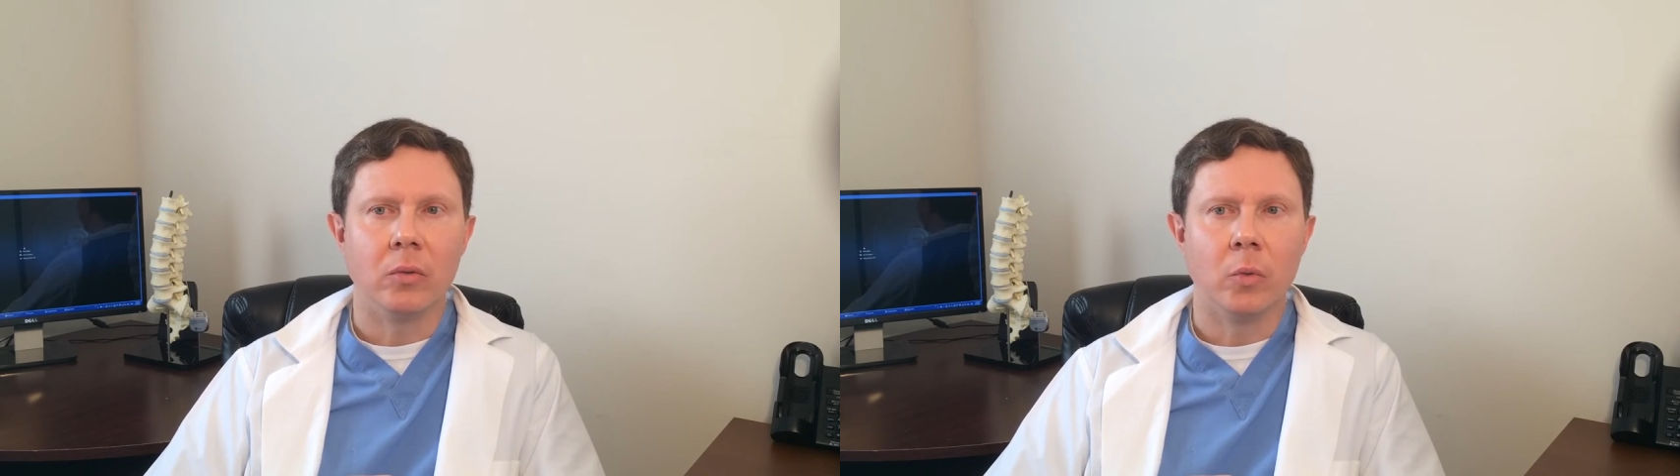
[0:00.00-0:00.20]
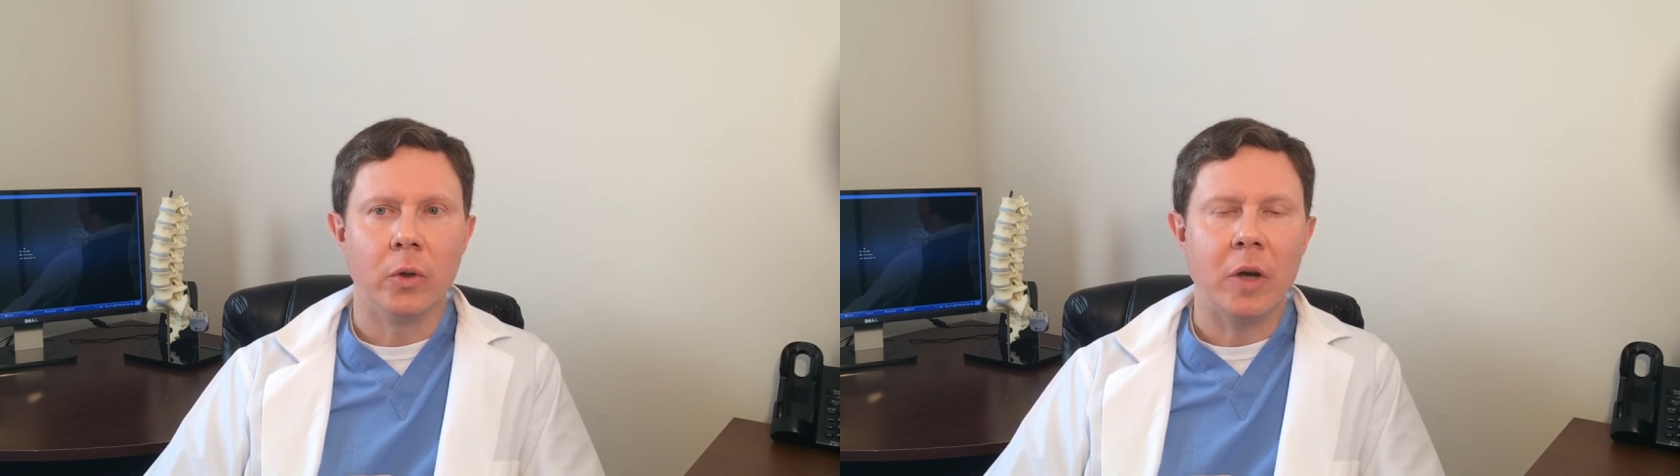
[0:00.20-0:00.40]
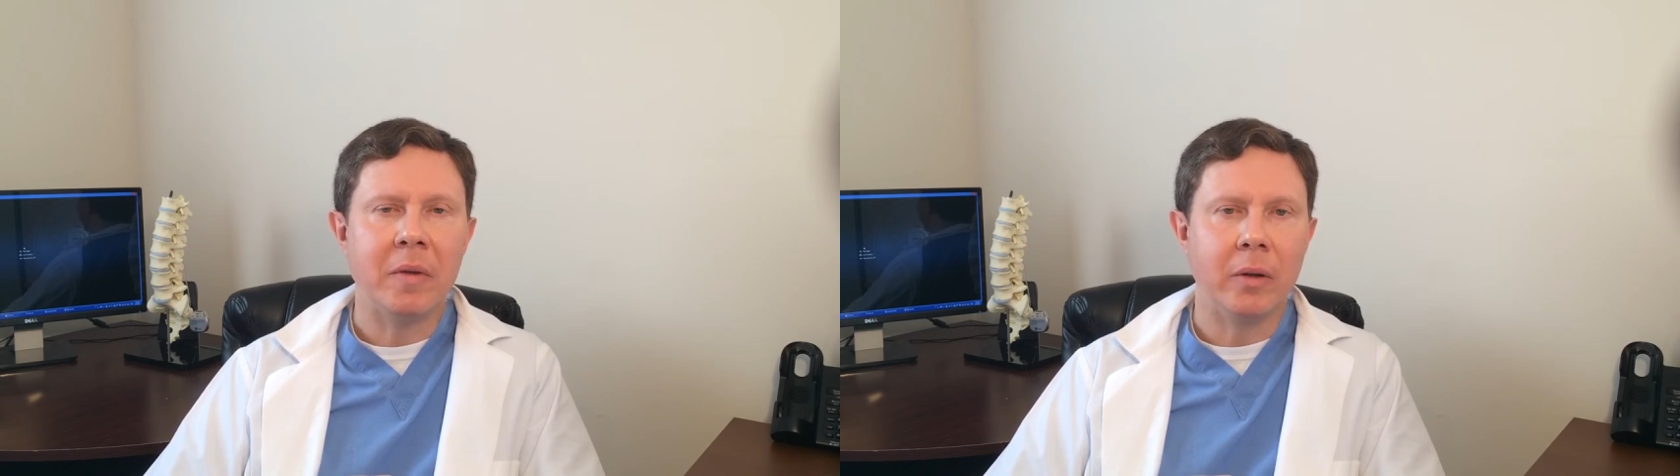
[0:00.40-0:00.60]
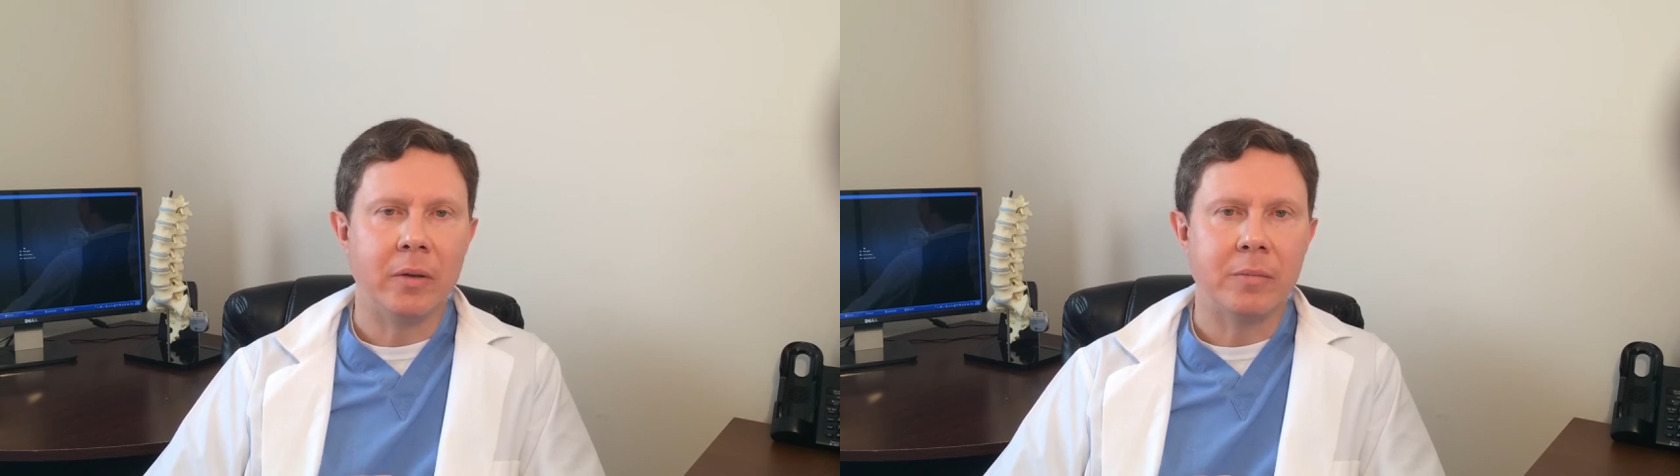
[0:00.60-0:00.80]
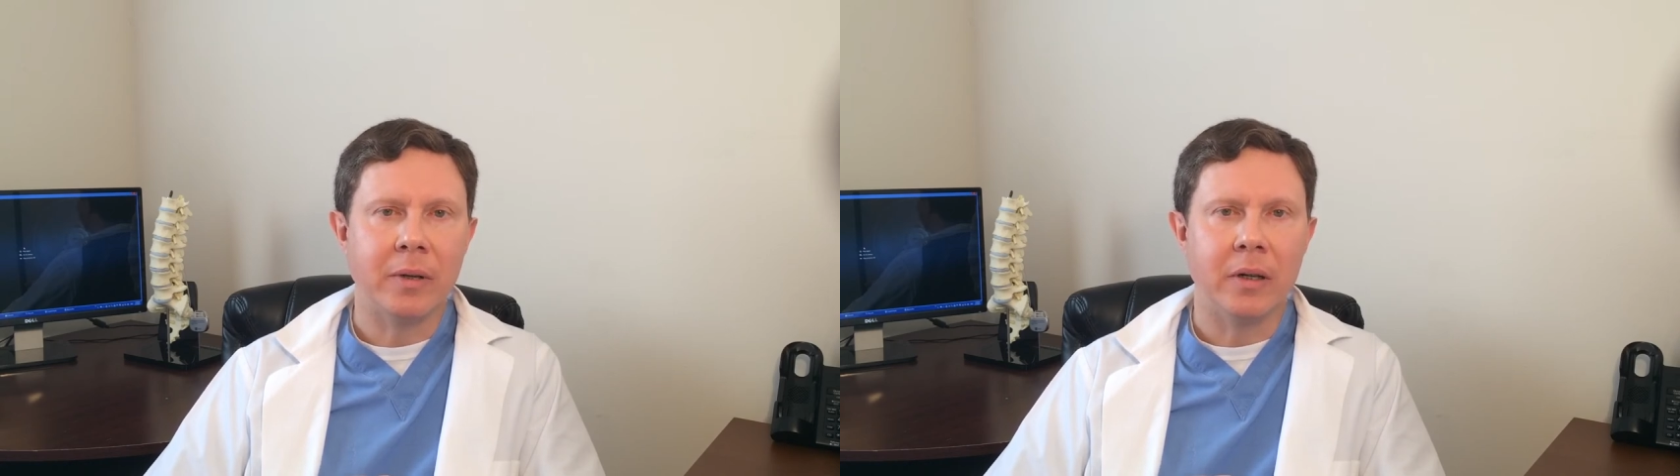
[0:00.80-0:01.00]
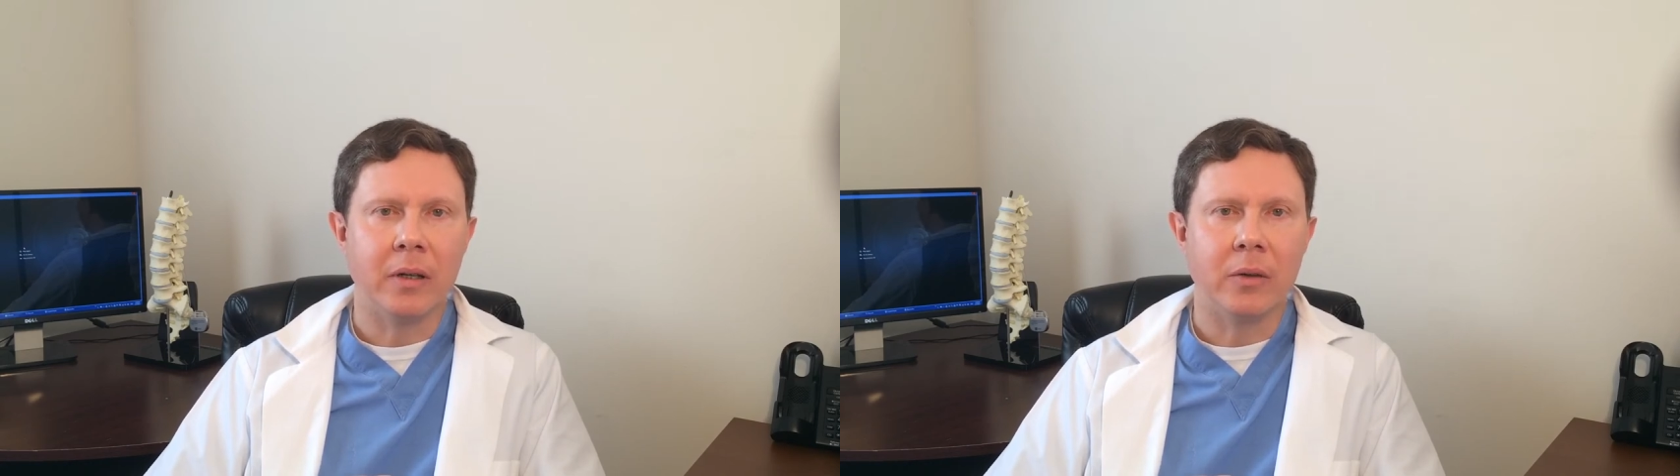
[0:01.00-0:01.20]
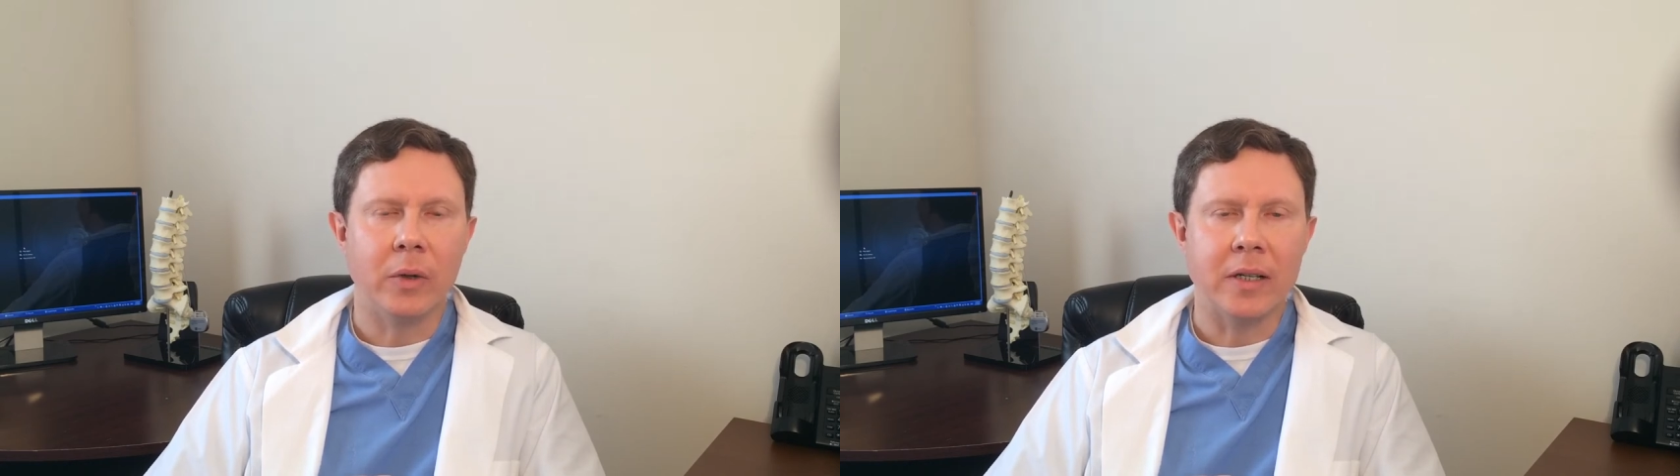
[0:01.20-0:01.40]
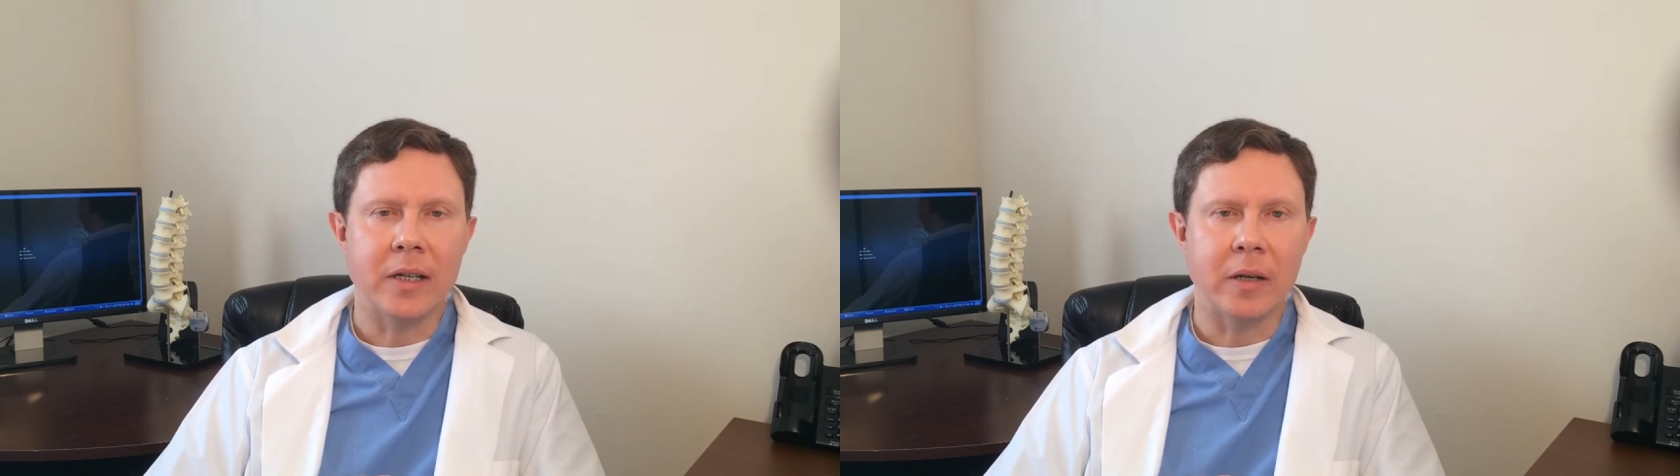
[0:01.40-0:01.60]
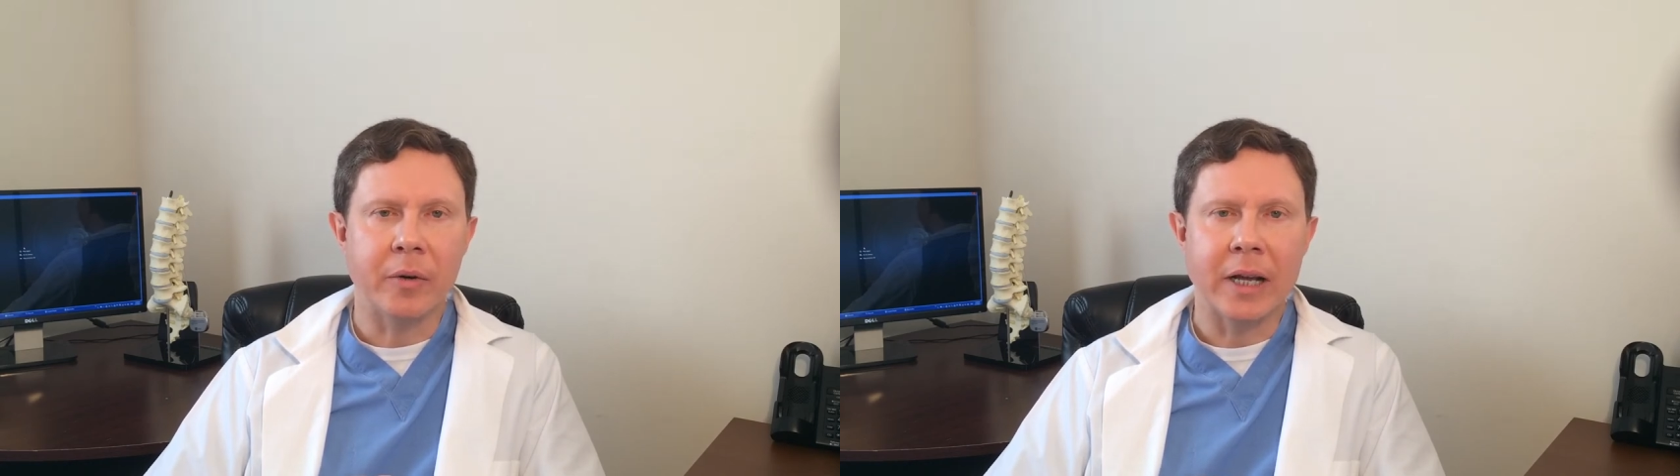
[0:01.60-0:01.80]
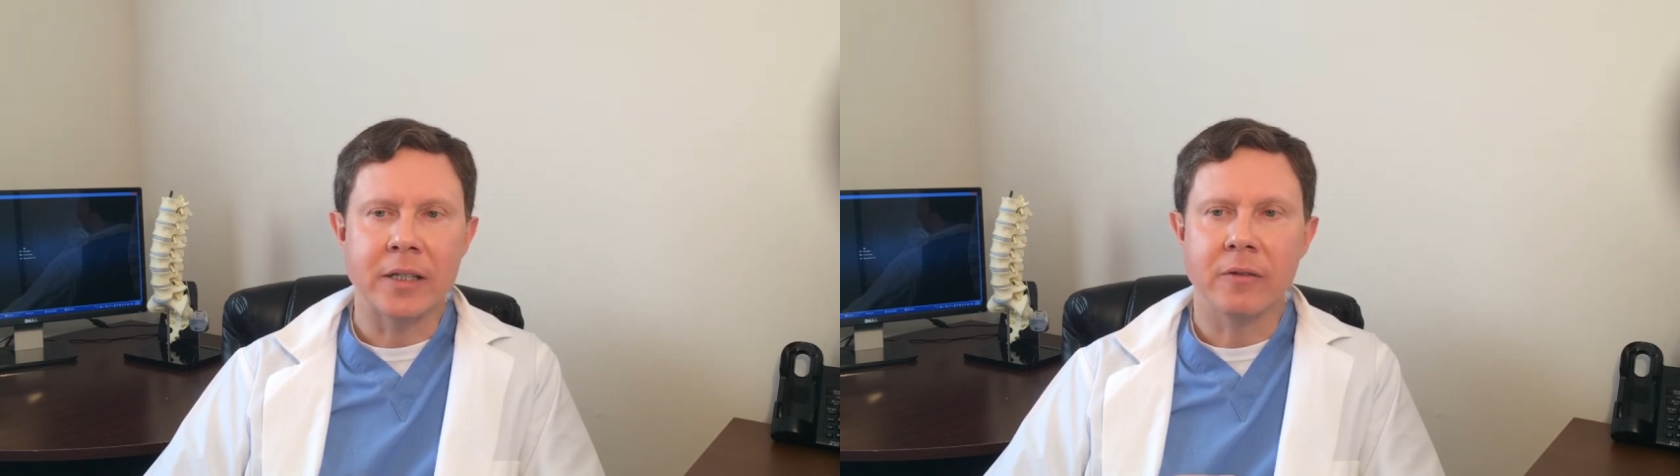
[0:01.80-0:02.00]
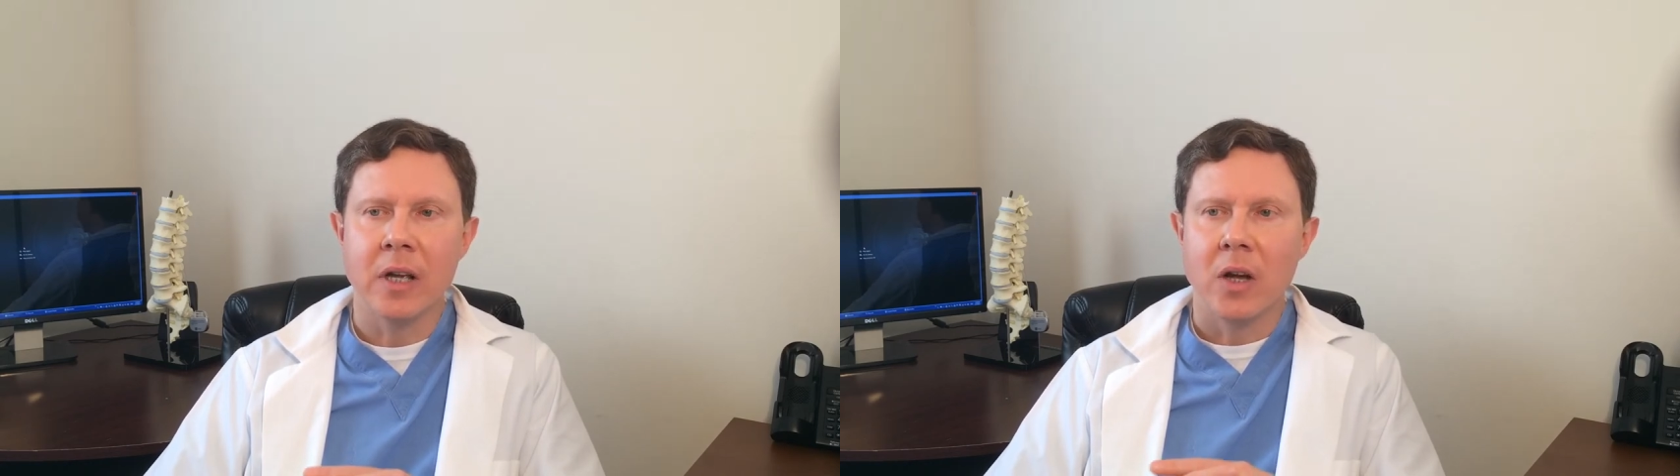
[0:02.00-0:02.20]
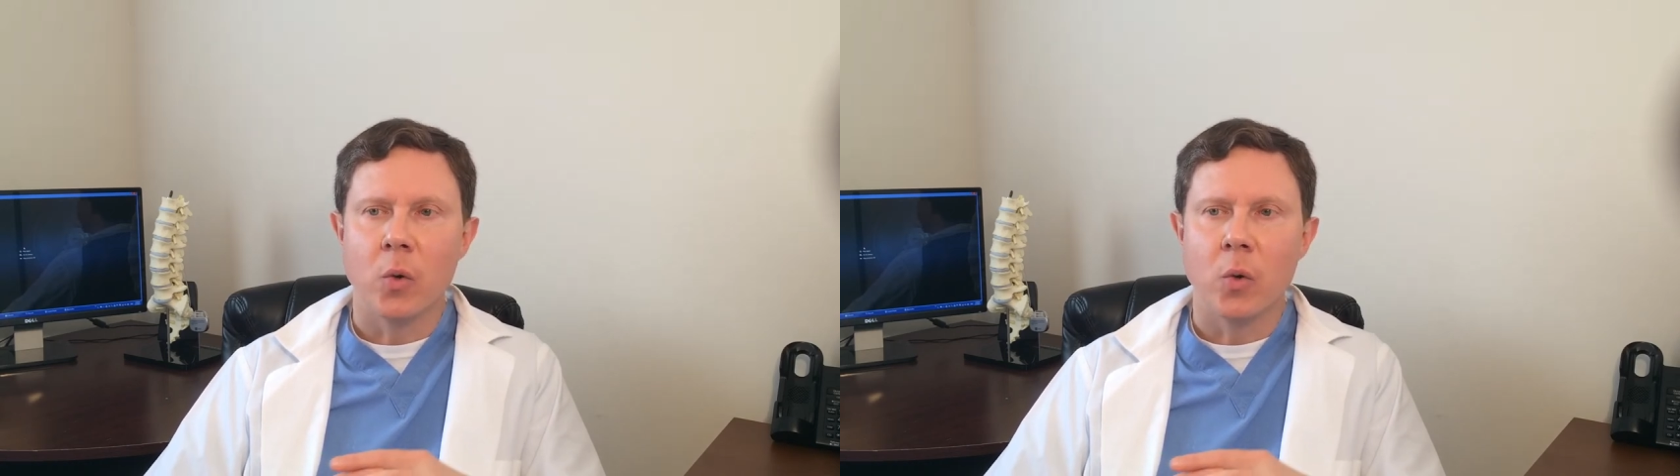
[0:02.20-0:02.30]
what do I mean uh, when I say comprehensive?